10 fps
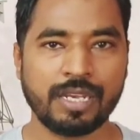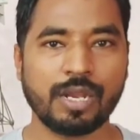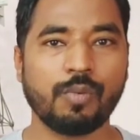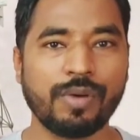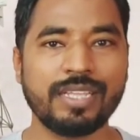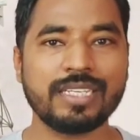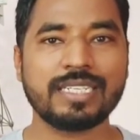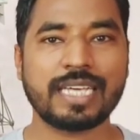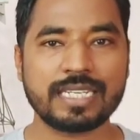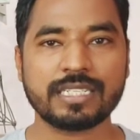Now when the
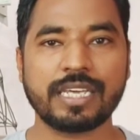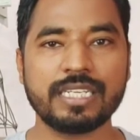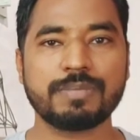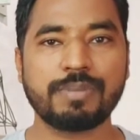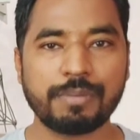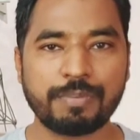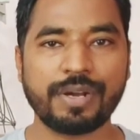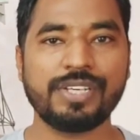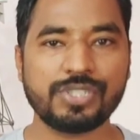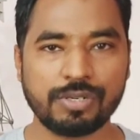test case
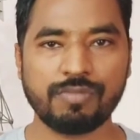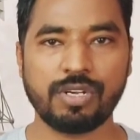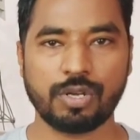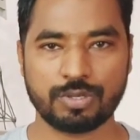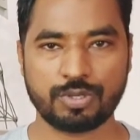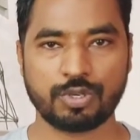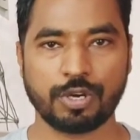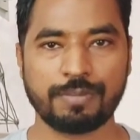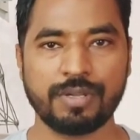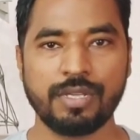preparation will not
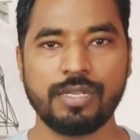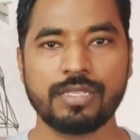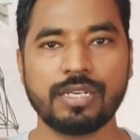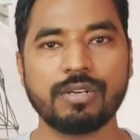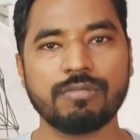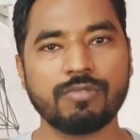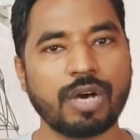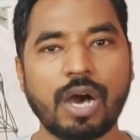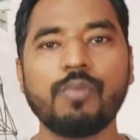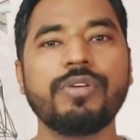stop, then
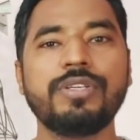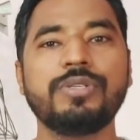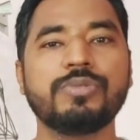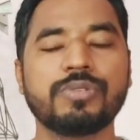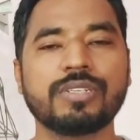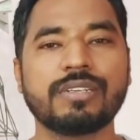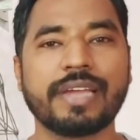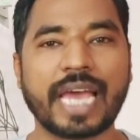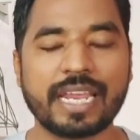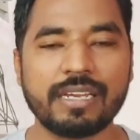how would you
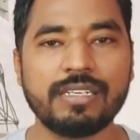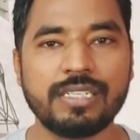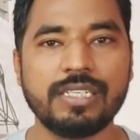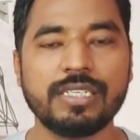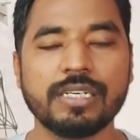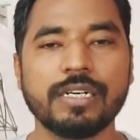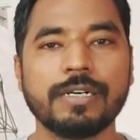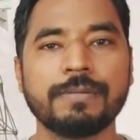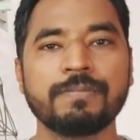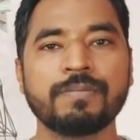guarantee
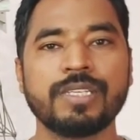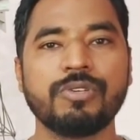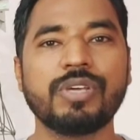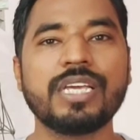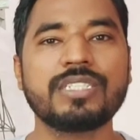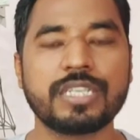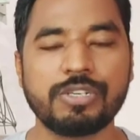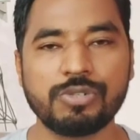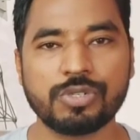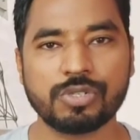uh, an
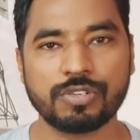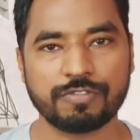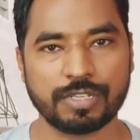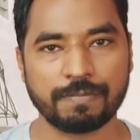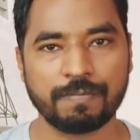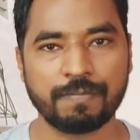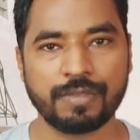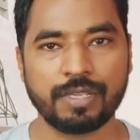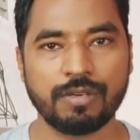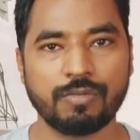execution of that?
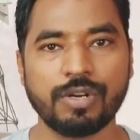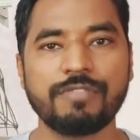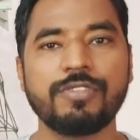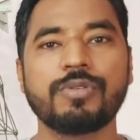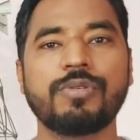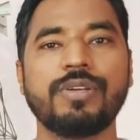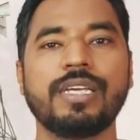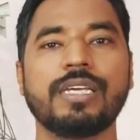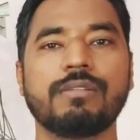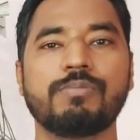What if you
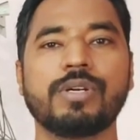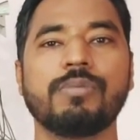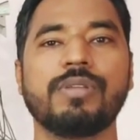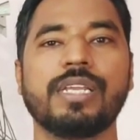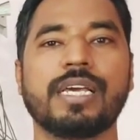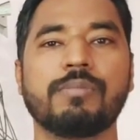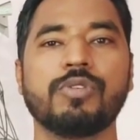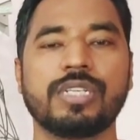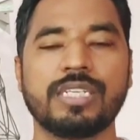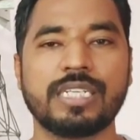create probably like
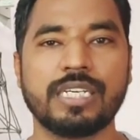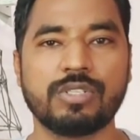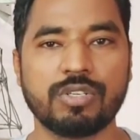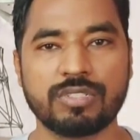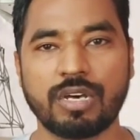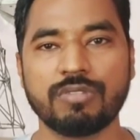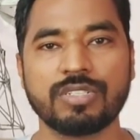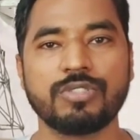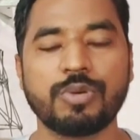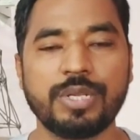more than 10,
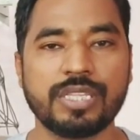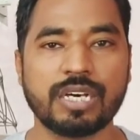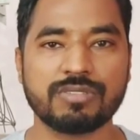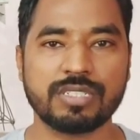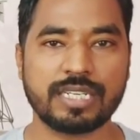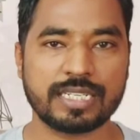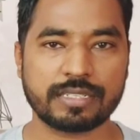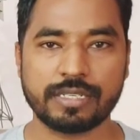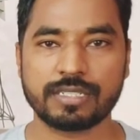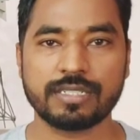12,000, 20,000
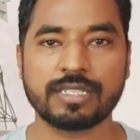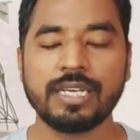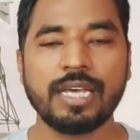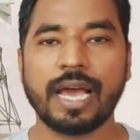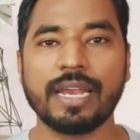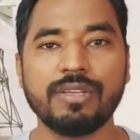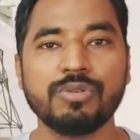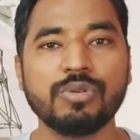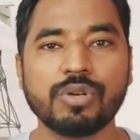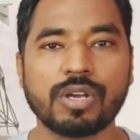test cases and
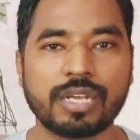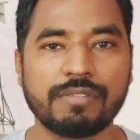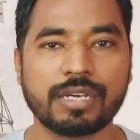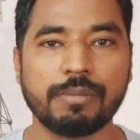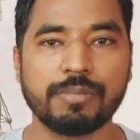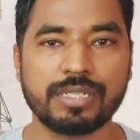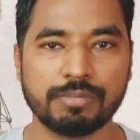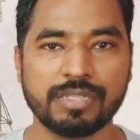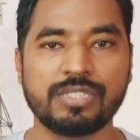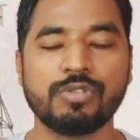you do not have a
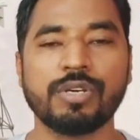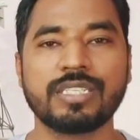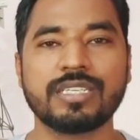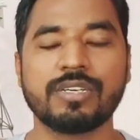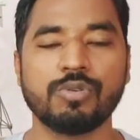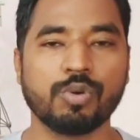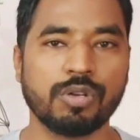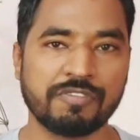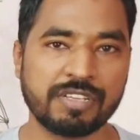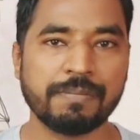commitment to execute
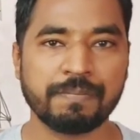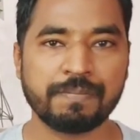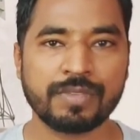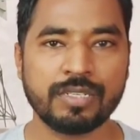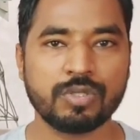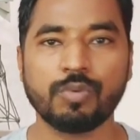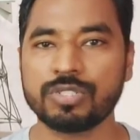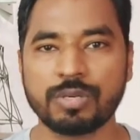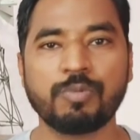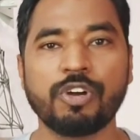all of them? So
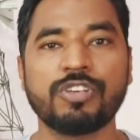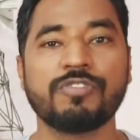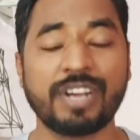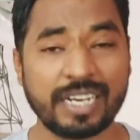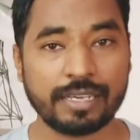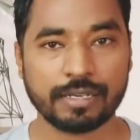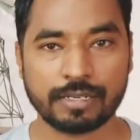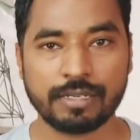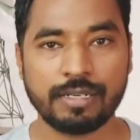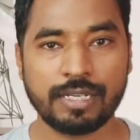what's the point of writing
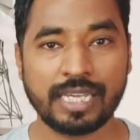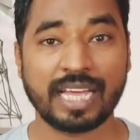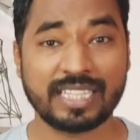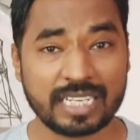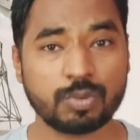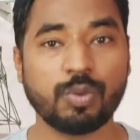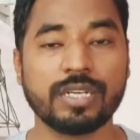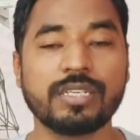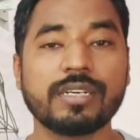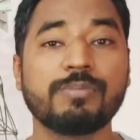it? And that's
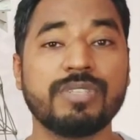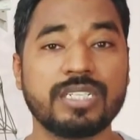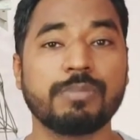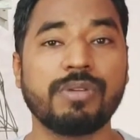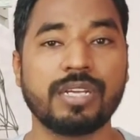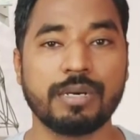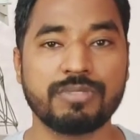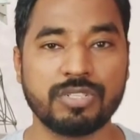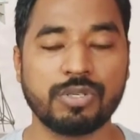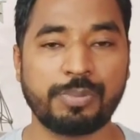where the principle
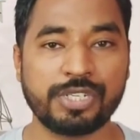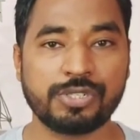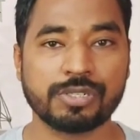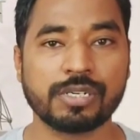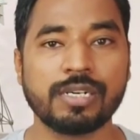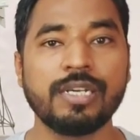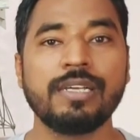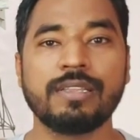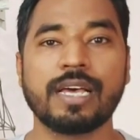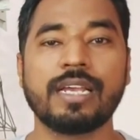comes into picture
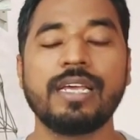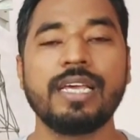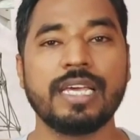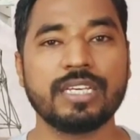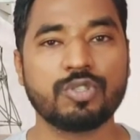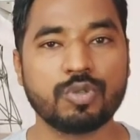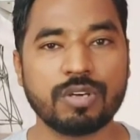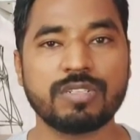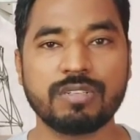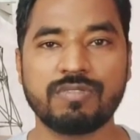that
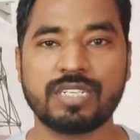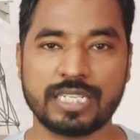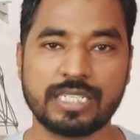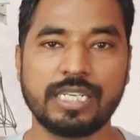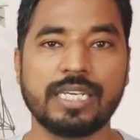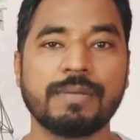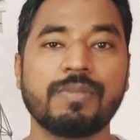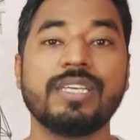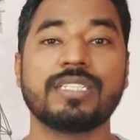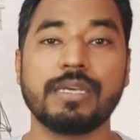exhaustive
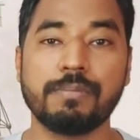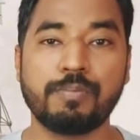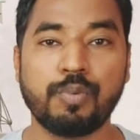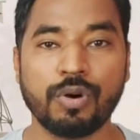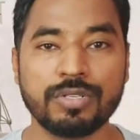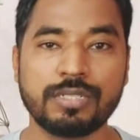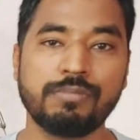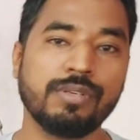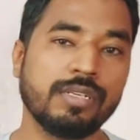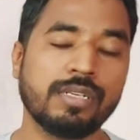testing is
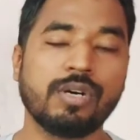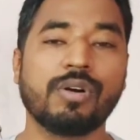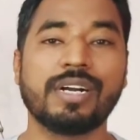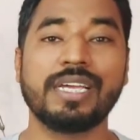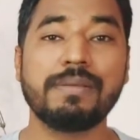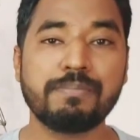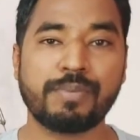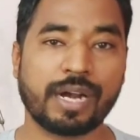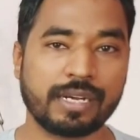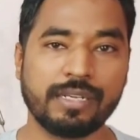impossible or
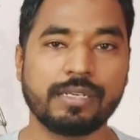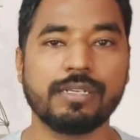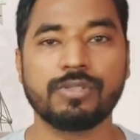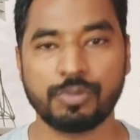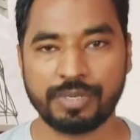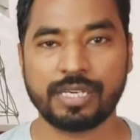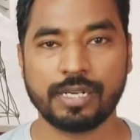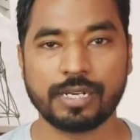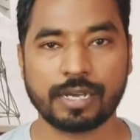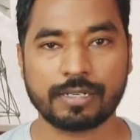impractical to be
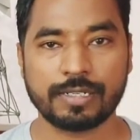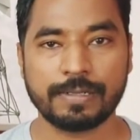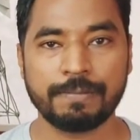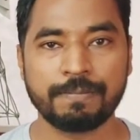conducted.